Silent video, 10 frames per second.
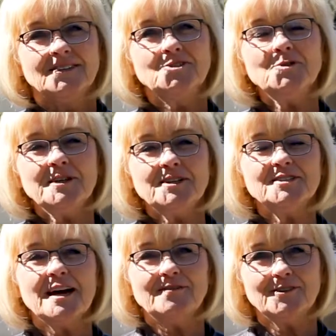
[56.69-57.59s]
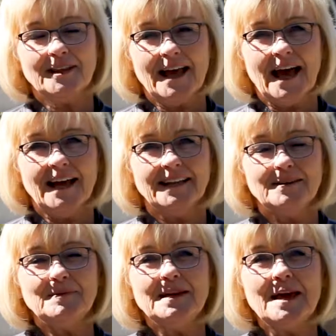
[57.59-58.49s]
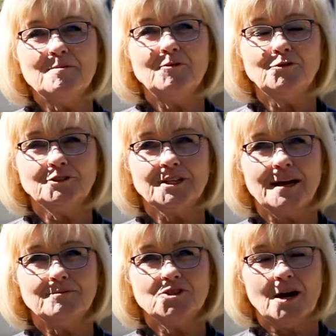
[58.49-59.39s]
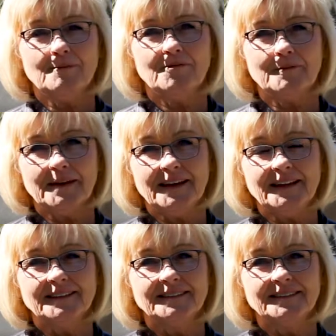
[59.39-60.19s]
2 years after that, it became a full-time job for me.